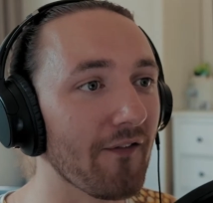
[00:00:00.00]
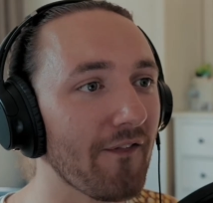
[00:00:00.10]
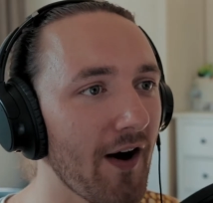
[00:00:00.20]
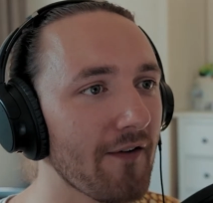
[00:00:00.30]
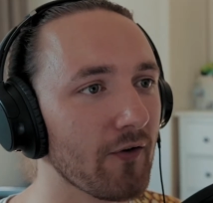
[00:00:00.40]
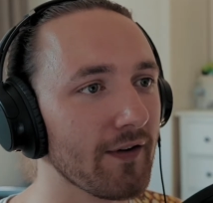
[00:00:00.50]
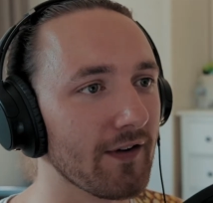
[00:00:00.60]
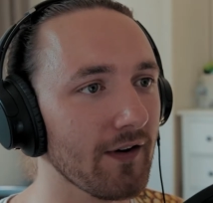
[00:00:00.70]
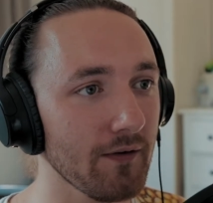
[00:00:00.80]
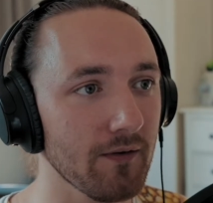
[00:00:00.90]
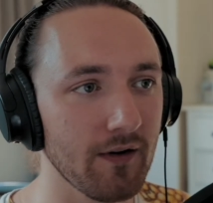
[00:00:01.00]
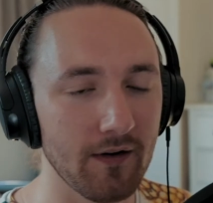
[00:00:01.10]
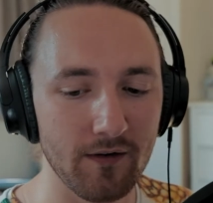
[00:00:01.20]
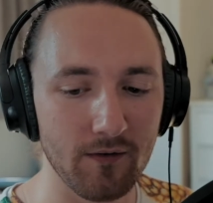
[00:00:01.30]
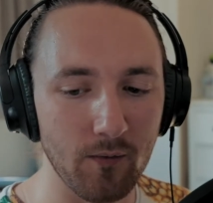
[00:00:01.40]
further ado,
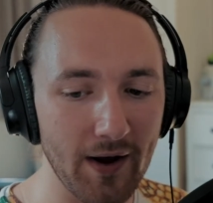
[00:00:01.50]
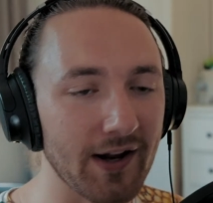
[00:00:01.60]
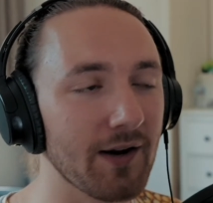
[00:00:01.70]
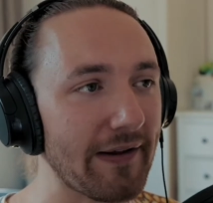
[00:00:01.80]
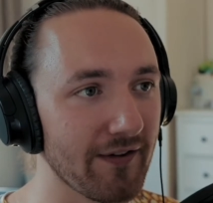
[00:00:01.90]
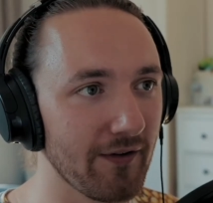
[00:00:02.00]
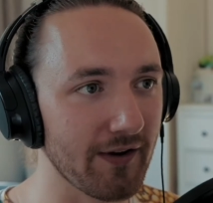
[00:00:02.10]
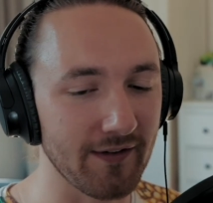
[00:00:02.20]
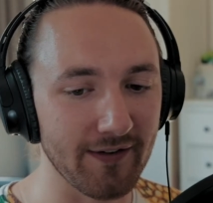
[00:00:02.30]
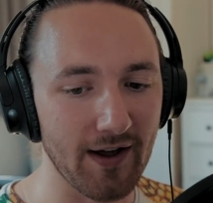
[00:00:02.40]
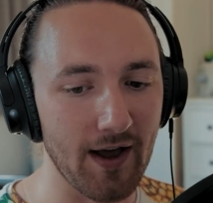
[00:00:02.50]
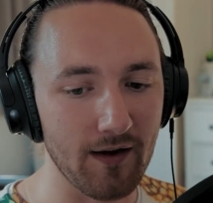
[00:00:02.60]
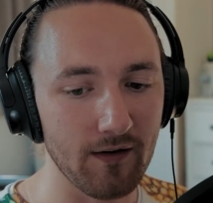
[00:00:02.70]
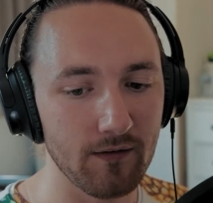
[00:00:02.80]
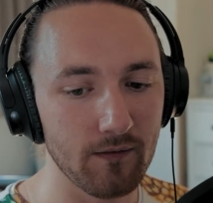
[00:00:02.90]
we're going to be talking today.